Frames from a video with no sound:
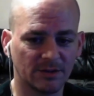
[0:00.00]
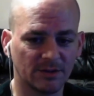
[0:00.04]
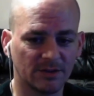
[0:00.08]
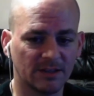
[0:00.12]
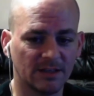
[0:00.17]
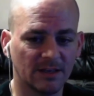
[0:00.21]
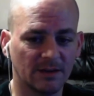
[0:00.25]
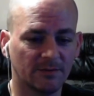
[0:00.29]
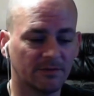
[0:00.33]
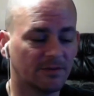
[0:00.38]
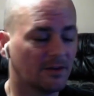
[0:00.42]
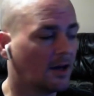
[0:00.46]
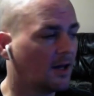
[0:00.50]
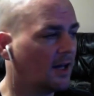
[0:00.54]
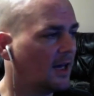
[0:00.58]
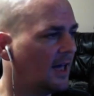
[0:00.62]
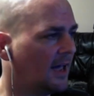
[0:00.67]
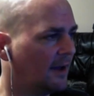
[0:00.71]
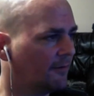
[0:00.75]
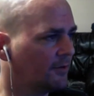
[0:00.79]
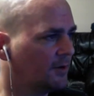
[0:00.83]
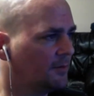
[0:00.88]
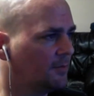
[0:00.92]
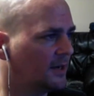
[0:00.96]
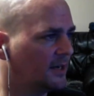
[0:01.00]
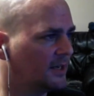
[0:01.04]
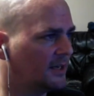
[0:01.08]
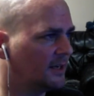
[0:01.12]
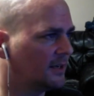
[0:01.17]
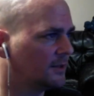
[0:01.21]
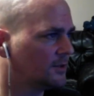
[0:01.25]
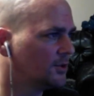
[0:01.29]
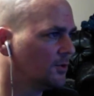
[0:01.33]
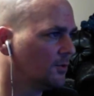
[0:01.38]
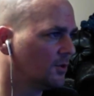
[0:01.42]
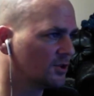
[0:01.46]
give everybody a
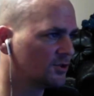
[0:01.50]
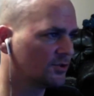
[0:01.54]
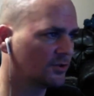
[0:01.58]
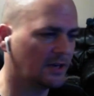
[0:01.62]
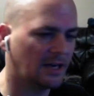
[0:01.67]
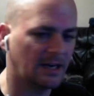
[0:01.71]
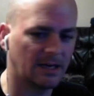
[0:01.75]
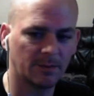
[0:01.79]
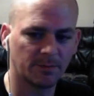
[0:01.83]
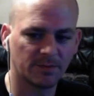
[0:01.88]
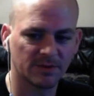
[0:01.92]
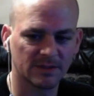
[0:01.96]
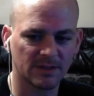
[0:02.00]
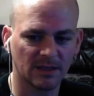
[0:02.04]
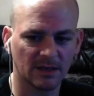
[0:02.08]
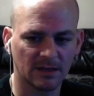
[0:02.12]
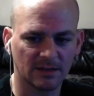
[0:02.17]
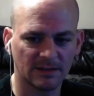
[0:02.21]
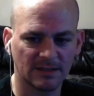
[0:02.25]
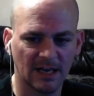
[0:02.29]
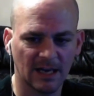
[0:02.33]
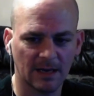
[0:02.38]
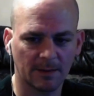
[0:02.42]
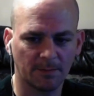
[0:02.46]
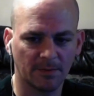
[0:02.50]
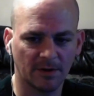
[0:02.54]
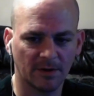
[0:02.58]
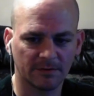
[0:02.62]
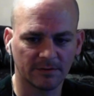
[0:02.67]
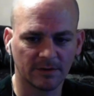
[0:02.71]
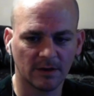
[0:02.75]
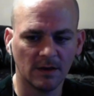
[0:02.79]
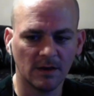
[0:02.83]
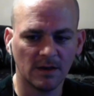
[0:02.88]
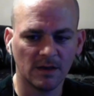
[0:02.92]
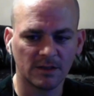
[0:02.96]
280% attack buff.
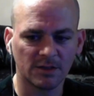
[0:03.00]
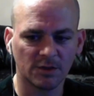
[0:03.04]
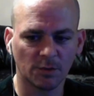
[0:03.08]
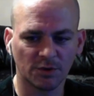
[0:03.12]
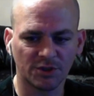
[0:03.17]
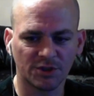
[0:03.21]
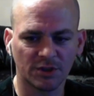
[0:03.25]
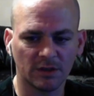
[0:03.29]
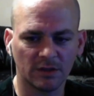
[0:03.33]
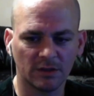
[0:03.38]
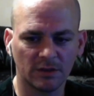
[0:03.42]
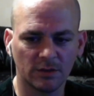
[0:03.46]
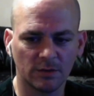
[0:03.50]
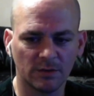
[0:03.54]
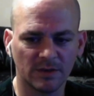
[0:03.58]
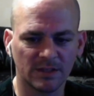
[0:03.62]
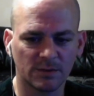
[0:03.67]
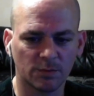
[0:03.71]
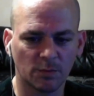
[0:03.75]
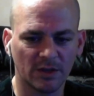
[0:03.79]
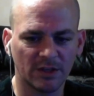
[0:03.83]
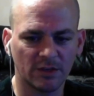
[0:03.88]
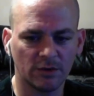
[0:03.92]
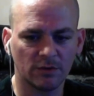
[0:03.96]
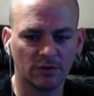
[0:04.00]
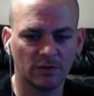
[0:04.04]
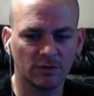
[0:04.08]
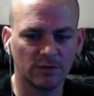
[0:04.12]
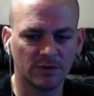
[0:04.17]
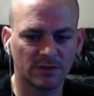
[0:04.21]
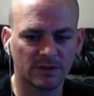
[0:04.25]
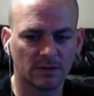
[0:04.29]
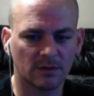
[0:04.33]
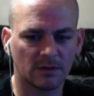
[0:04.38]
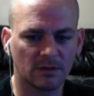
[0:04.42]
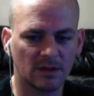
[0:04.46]
So what you're going to do is when you
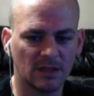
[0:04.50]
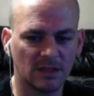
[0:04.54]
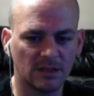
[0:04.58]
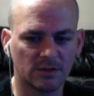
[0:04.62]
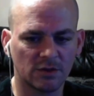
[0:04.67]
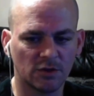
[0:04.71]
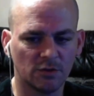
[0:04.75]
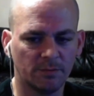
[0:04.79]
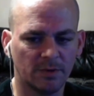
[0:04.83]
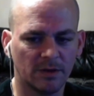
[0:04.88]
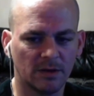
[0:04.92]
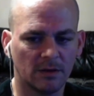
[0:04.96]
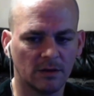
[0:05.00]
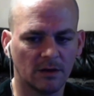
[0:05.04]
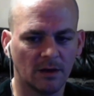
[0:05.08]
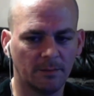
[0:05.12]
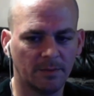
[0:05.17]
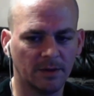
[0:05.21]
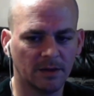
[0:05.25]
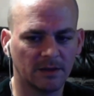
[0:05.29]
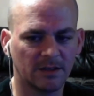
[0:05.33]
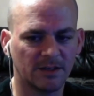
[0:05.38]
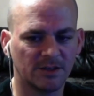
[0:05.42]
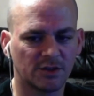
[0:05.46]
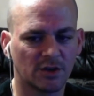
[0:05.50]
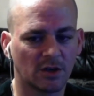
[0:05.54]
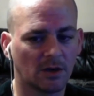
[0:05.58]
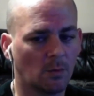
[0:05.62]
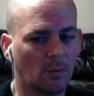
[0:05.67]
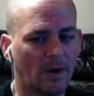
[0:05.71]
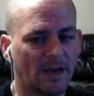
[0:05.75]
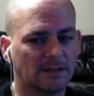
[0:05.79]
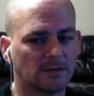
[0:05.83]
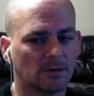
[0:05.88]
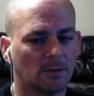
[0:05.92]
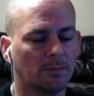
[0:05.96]
use these two abilities, you're going to
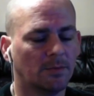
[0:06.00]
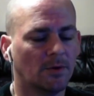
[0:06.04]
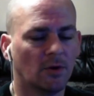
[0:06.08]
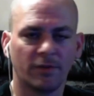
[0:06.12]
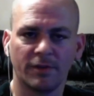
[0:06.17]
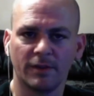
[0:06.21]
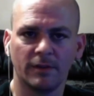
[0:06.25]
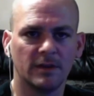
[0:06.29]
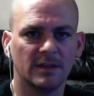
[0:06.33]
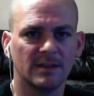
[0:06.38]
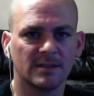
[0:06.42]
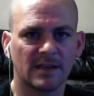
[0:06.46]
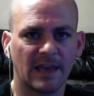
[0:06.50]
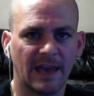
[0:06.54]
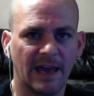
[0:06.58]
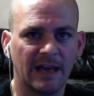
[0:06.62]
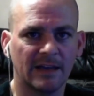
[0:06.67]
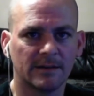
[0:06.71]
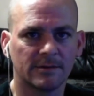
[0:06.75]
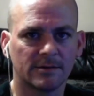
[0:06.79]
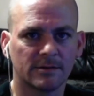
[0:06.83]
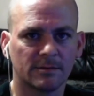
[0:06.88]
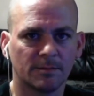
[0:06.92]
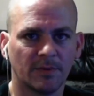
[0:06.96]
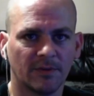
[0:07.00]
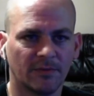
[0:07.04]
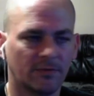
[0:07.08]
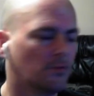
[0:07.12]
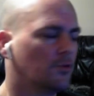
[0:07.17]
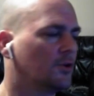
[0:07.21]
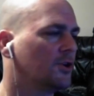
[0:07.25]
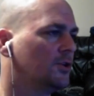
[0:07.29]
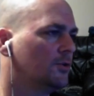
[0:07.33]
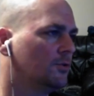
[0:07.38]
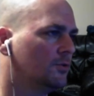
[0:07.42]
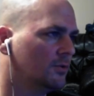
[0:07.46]
wait till both of these cast
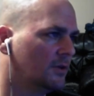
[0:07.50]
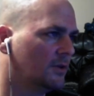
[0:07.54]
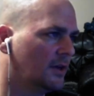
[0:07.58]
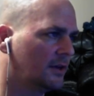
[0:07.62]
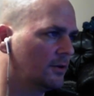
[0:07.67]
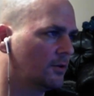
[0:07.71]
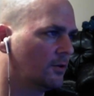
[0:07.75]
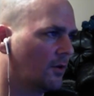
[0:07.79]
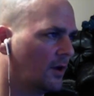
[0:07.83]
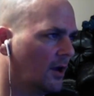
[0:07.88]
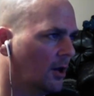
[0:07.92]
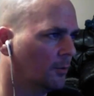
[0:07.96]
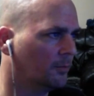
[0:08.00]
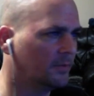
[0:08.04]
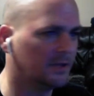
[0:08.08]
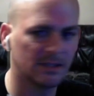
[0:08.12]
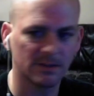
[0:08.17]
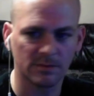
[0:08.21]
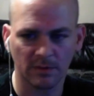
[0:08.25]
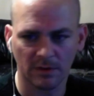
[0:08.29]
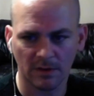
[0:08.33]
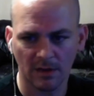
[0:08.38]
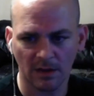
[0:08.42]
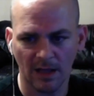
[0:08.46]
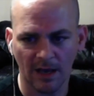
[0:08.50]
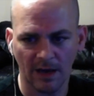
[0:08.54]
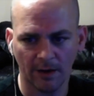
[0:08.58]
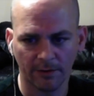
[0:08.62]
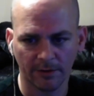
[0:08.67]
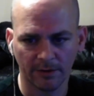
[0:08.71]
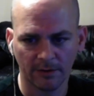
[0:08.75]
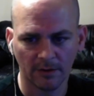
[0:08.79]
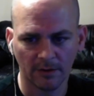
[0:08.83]
before you hit your LBs with Cloud.